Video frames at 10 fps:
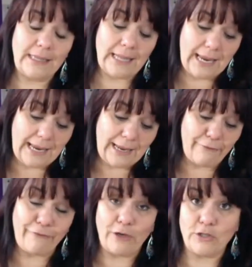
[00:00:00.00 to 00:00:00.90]
the
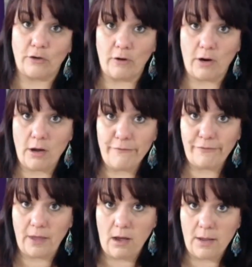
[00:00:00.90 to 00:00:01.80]
photograph
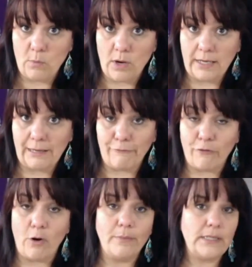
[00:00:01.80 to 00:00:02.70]
that I'm working from,